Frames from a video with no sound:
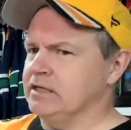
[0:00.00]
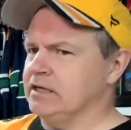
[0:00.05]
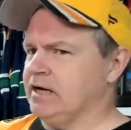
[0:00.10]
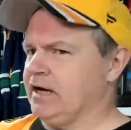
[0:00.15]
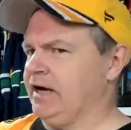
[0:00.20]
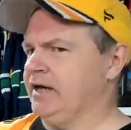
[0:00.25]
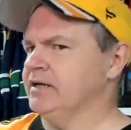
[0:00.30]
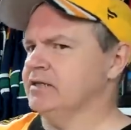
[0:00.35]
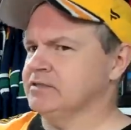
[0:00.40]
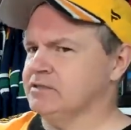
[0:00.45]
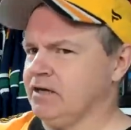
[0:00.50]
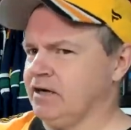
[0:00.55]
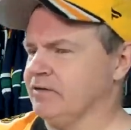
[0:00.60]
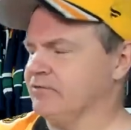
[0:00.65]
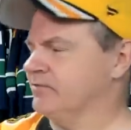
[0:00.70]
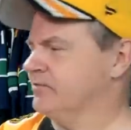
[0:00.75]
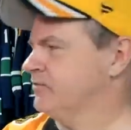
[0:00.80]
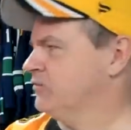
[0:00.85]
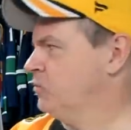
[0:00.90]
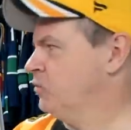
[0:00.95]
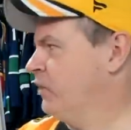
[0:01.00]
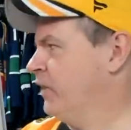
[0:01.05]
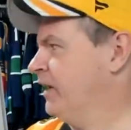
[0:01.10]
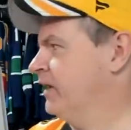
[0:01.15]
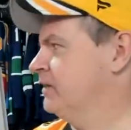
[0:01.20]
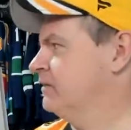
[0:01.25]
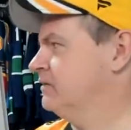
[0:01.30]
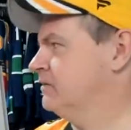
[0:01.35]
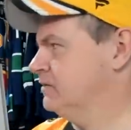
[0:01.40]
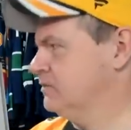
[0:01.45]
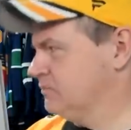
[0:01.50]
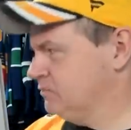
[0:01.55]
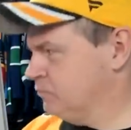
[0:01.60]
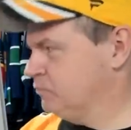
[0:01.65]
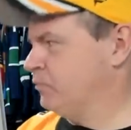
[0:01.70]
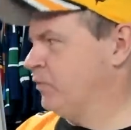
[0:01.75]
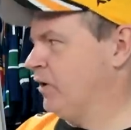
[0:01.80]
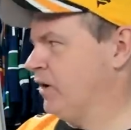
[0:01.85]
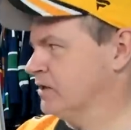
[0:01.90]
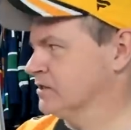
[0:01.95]
kind of tough when
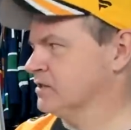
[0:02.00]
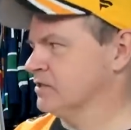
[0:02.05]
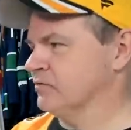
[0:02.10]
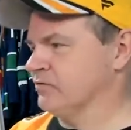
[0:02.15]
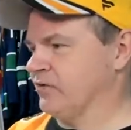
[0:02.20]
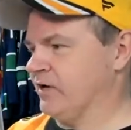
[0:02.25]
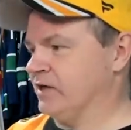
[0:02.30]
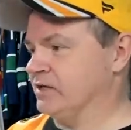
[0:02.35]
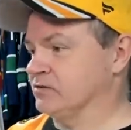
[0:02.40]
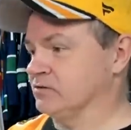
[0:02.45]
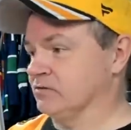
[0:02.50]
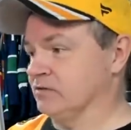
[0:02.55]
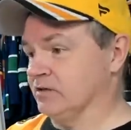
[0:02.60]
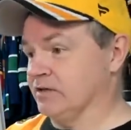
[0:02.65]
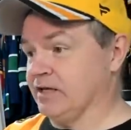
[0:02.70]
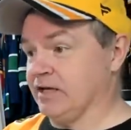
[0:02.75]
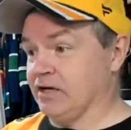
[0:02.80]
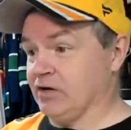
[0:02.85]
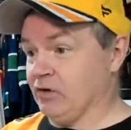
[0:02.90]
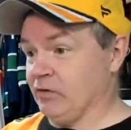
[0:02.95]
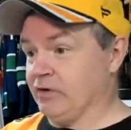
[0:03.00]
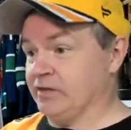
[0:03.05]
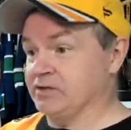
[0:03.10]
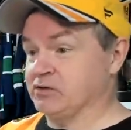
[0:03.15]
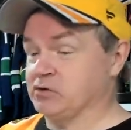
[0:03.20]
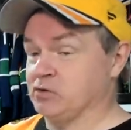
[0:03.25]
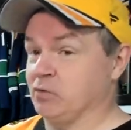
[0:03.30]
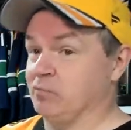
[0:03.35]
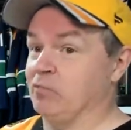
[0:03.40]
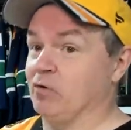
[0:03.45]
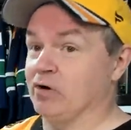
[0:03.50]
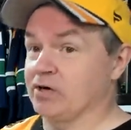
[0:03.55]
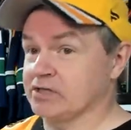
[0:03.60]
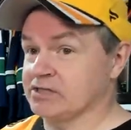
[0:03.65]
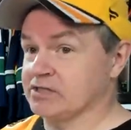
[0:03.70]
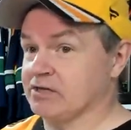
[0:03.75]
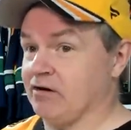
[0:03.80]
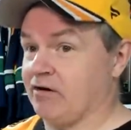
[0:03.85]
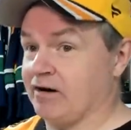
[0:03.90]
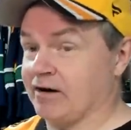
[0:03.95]
Boston fans were looking, going, so
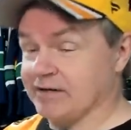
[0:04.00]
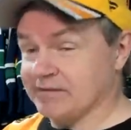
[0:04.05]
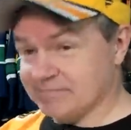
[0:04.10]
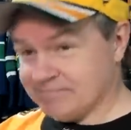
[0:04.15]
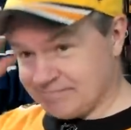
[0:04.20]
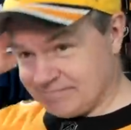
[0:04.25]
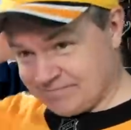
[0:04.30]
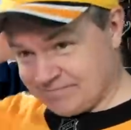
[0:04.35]
Bourque's gone.